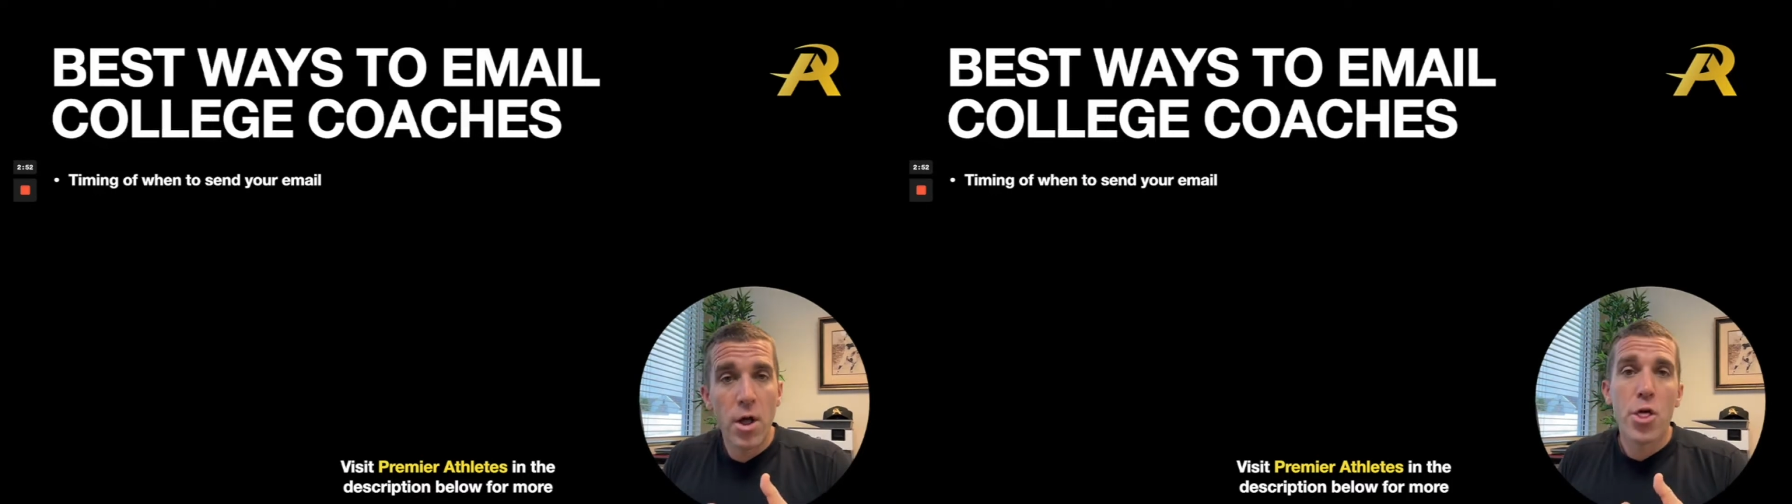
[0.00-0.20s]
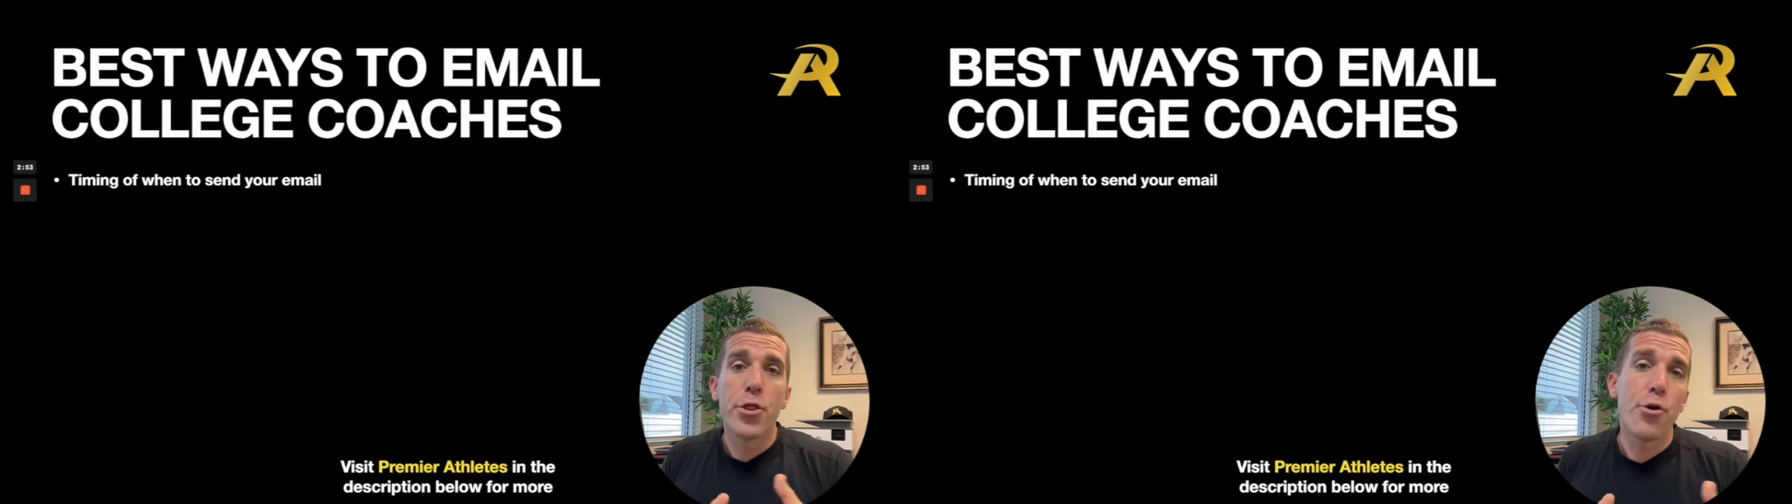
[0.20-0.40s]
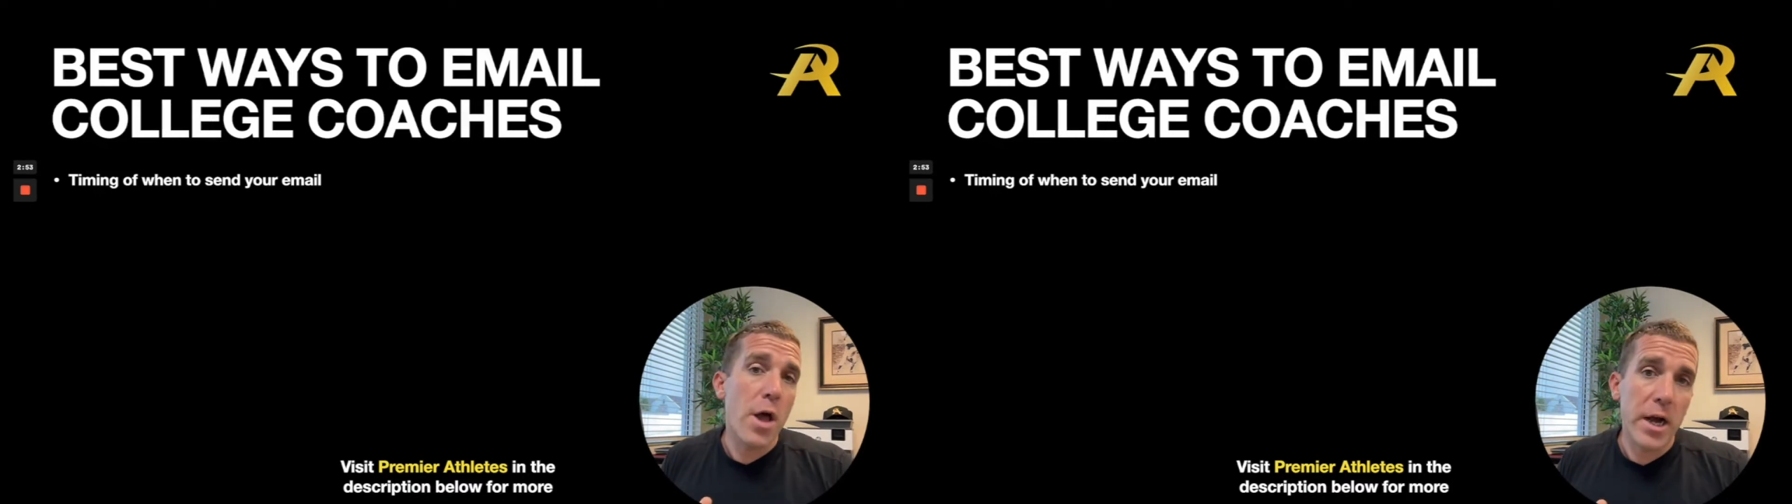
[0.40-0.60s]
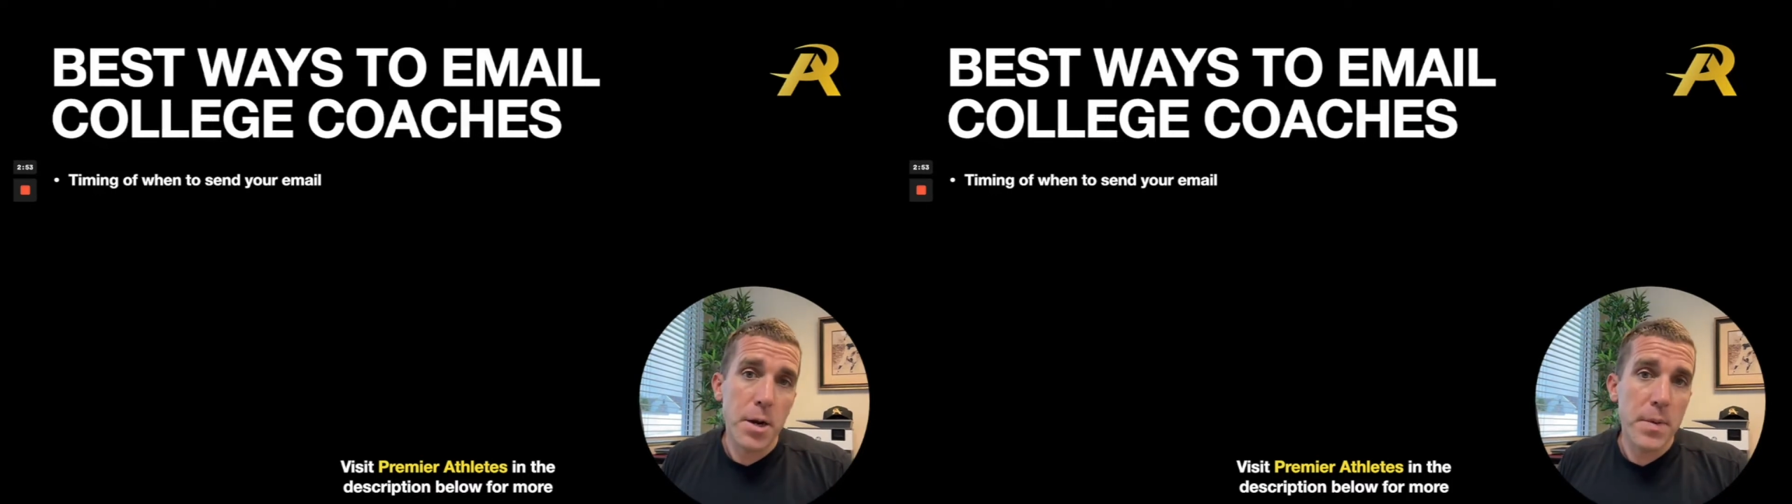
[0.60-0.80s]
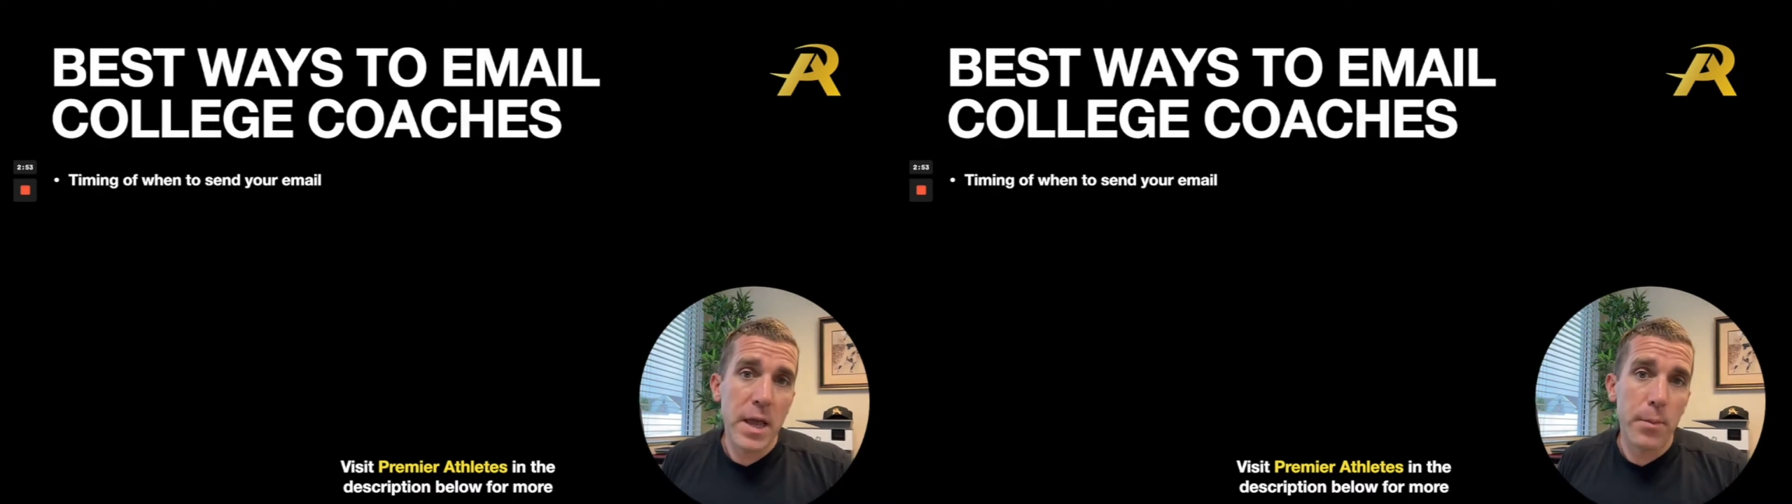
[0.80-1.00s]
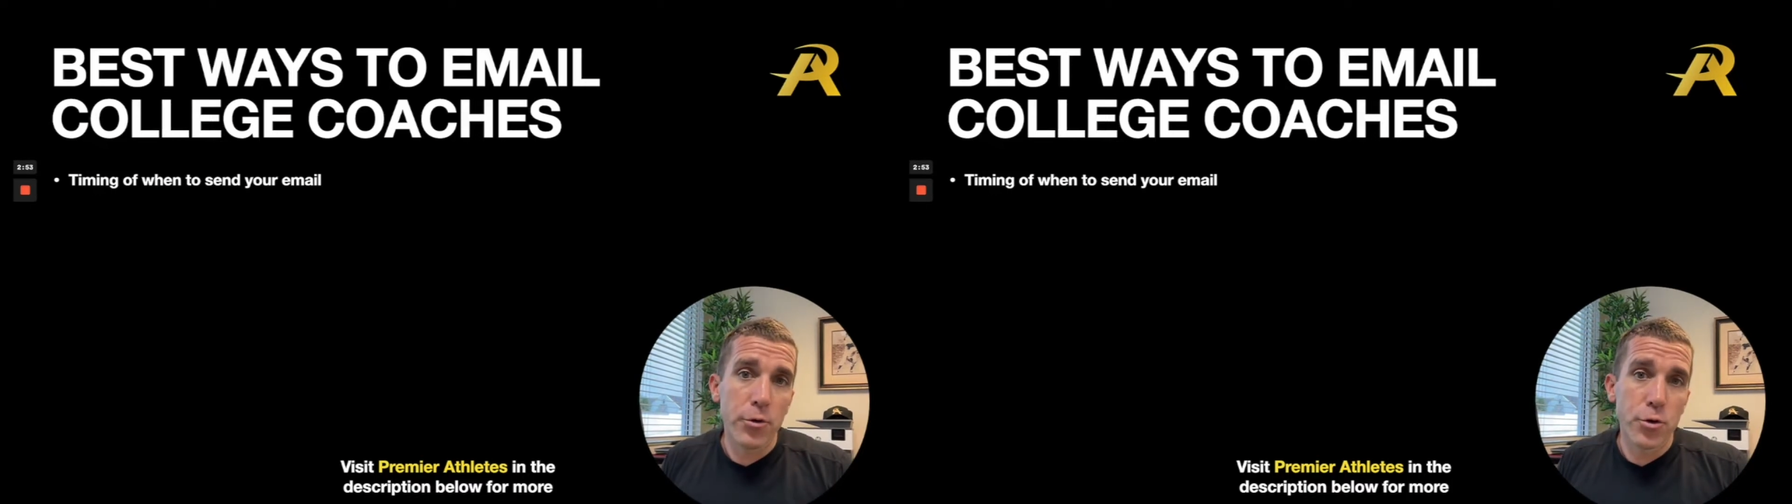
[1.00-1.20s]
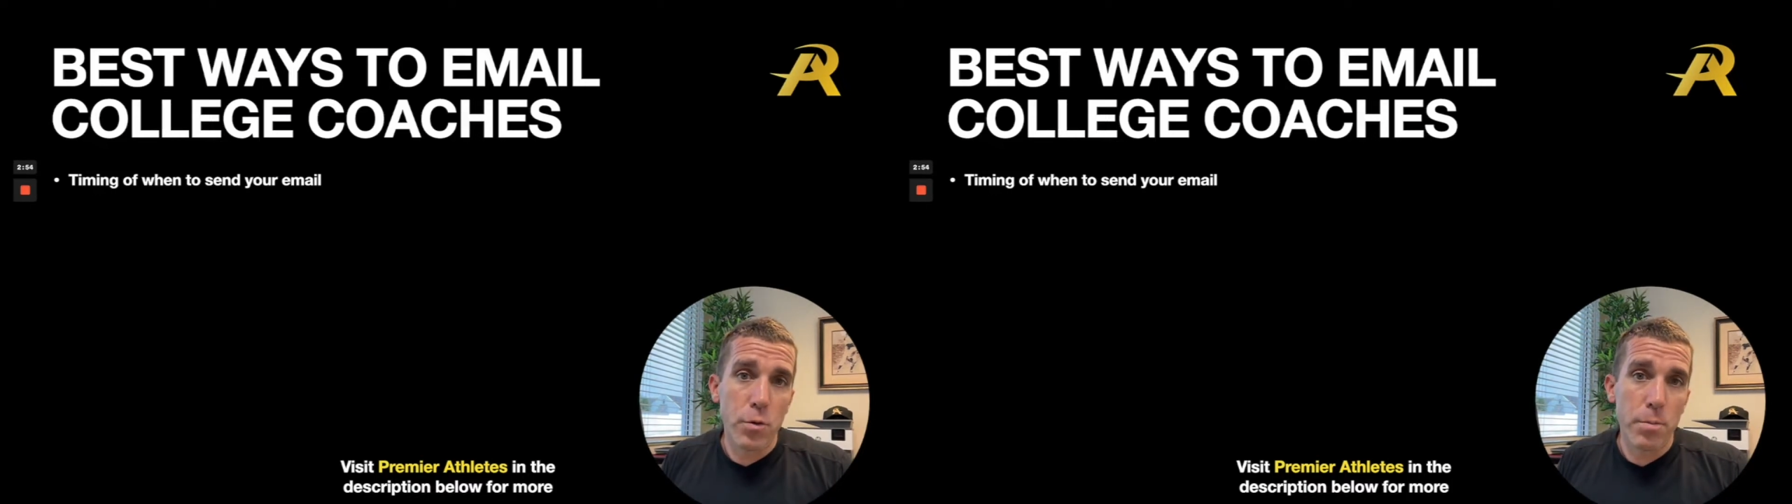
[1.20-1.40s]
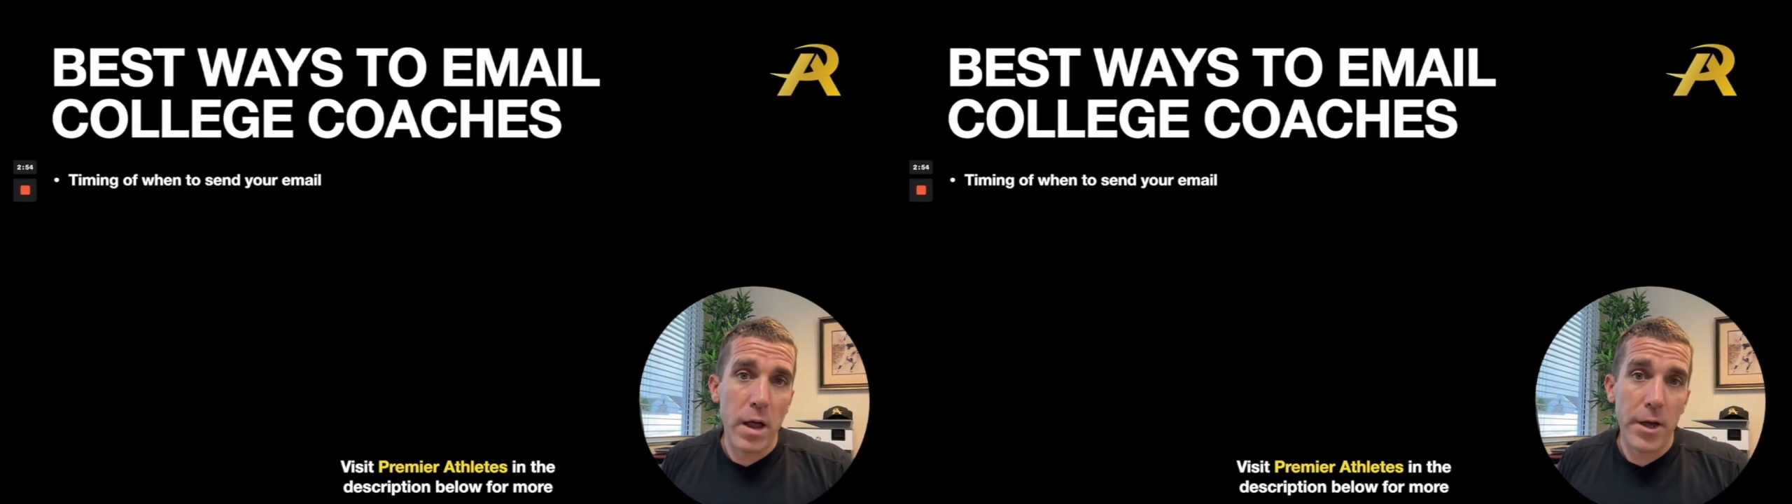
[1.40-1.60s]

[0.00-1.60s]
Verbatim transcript: they're not going to be able to reply